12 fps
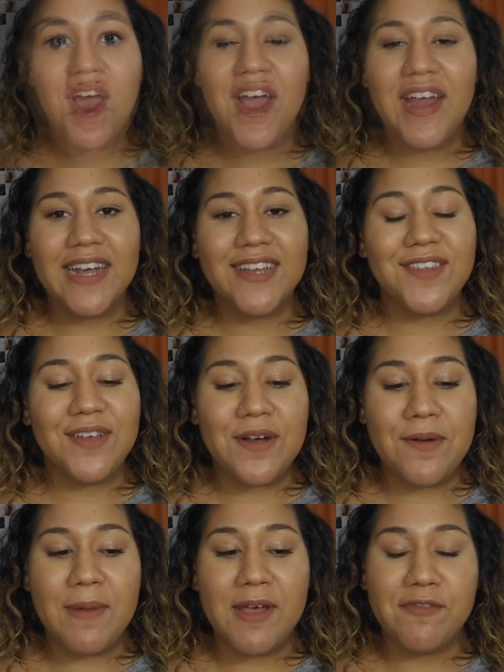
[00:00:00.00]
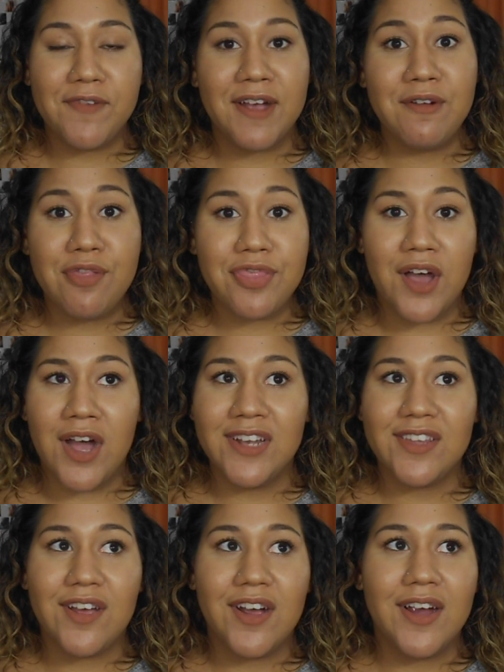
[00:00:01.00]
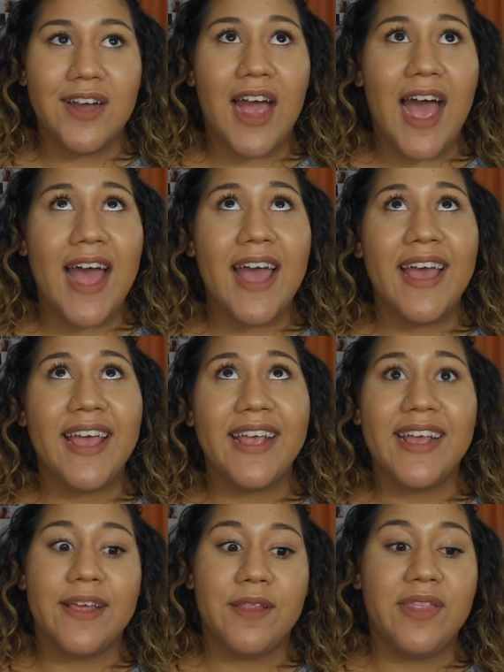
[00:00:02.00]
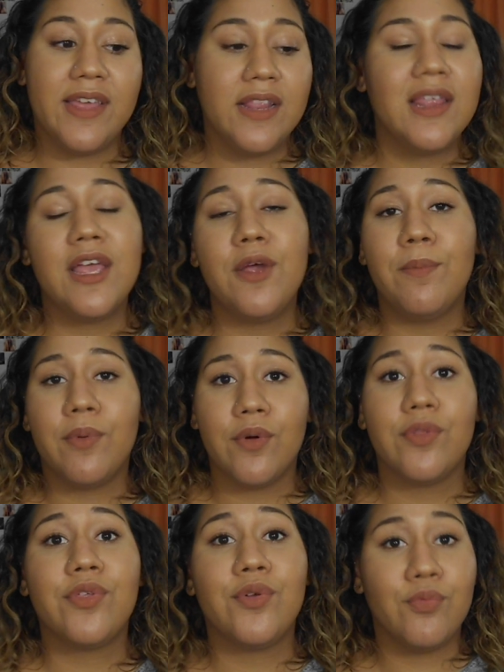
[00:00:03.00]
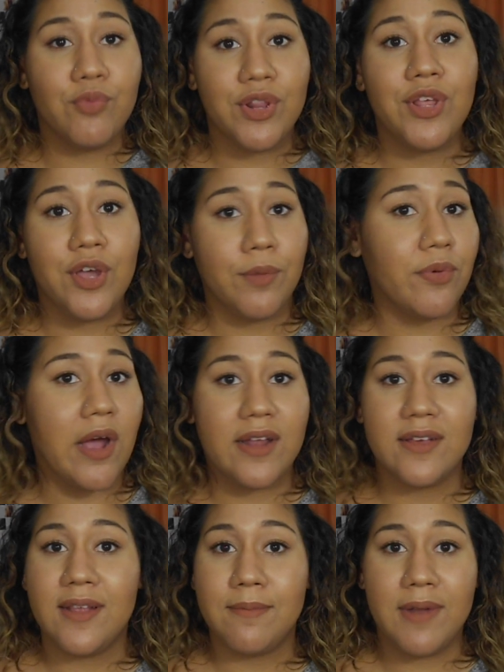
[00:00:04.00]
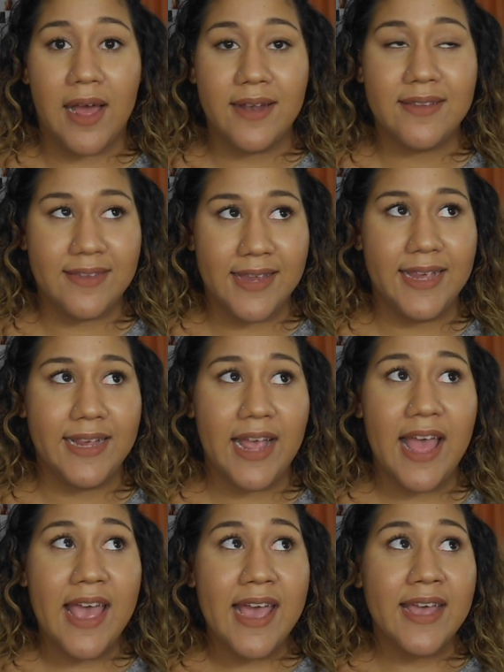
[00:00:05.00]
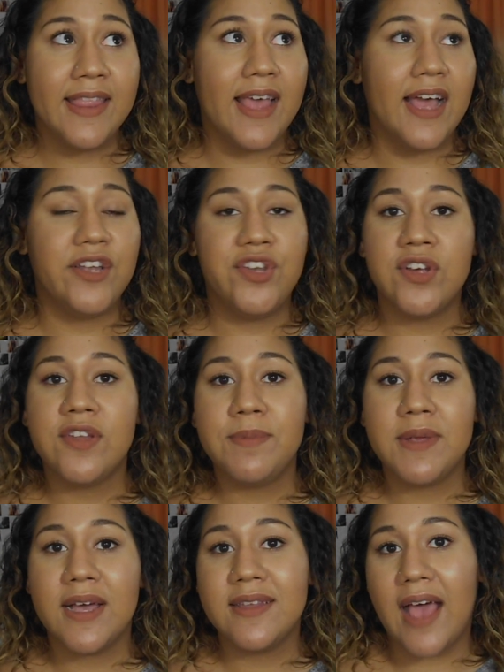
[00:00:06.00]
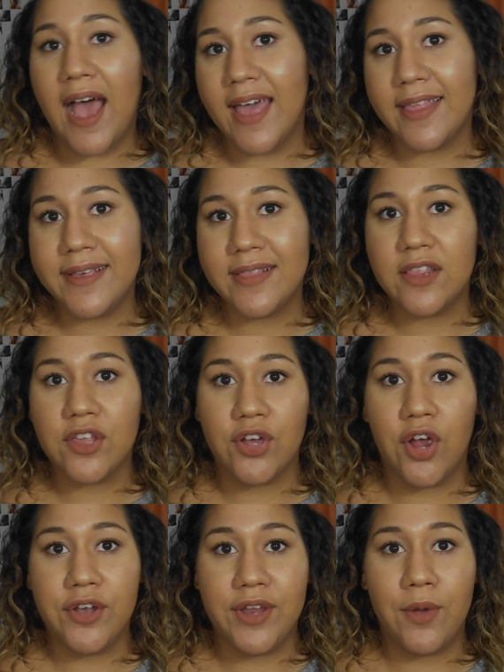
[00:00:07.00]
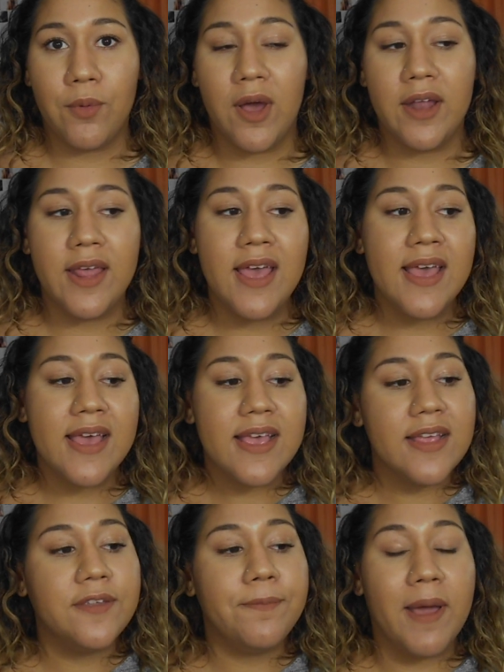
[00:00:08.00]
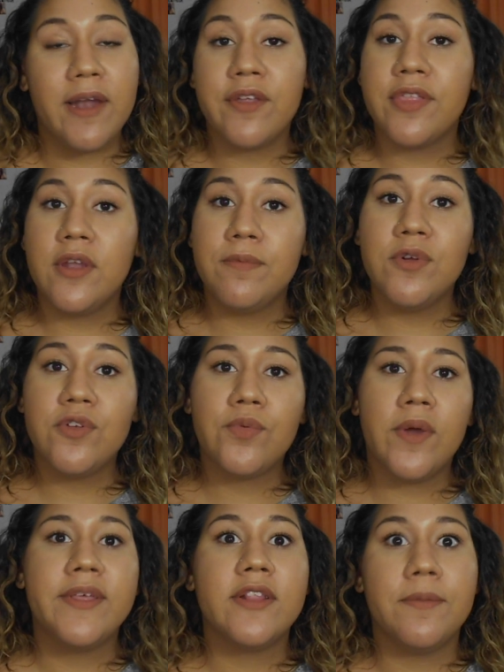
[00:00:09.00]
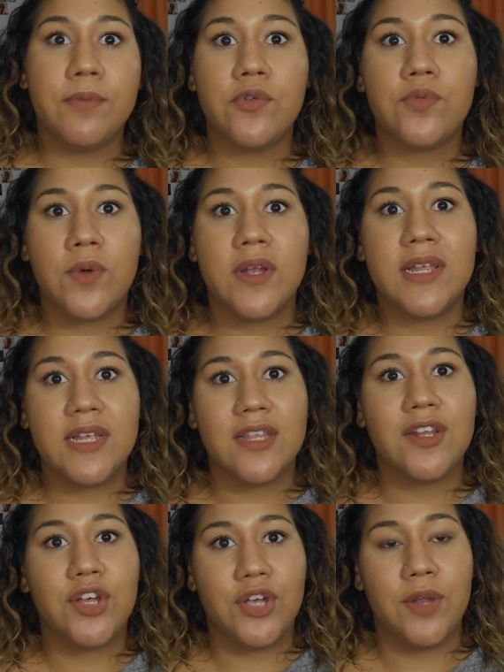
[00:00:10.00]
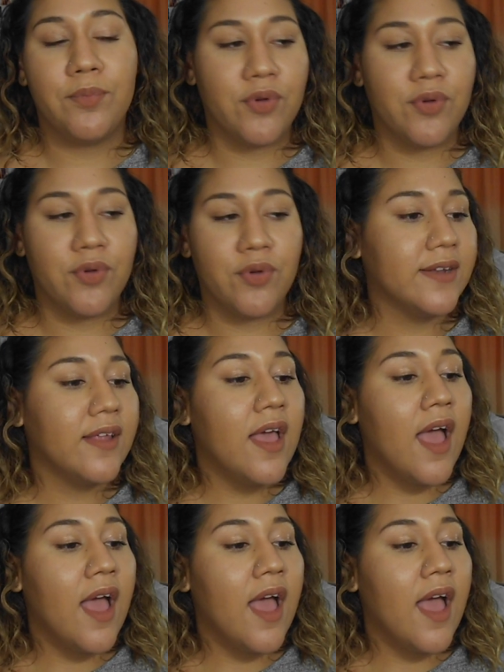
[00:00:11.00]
Alright, so my final thoughts are, I think they are both really good products. I'm not saying that just because I think that the Garnier one is better than the Boots one, that the Boots one isn't a good product.